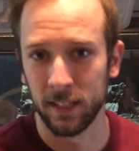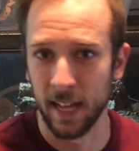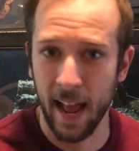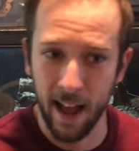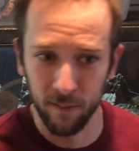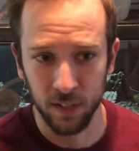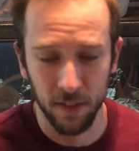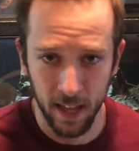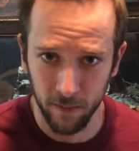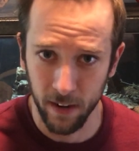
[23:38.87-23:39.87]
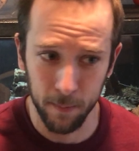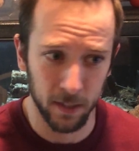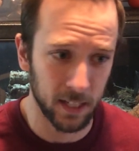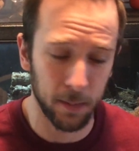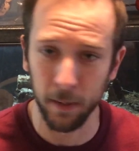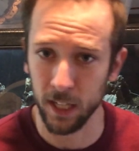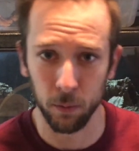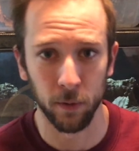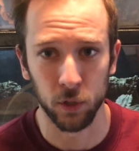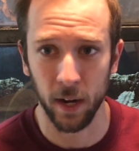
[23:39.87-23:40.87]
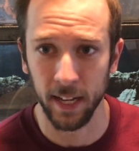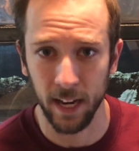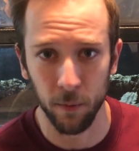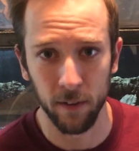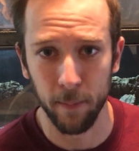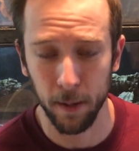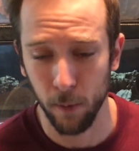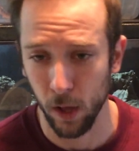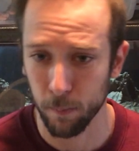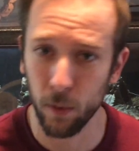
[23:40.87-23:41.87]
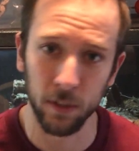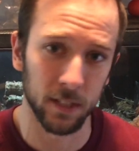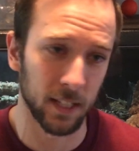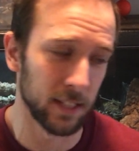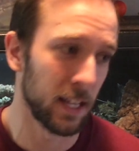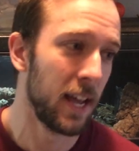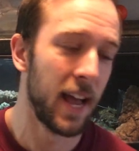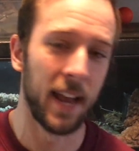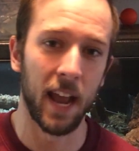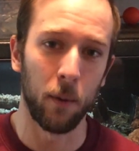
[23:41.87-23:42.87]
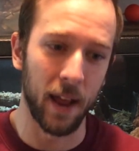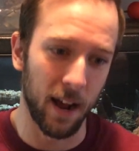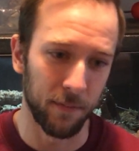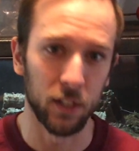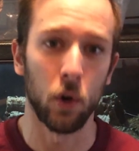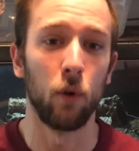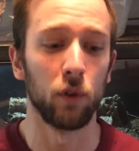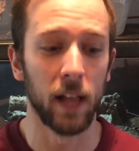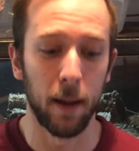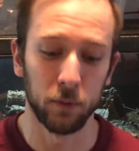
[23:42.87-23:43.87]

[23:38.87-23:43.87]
that have synthetic vitamin D because we were trying to get rid of metabolic bone disease, and now we have this overlap.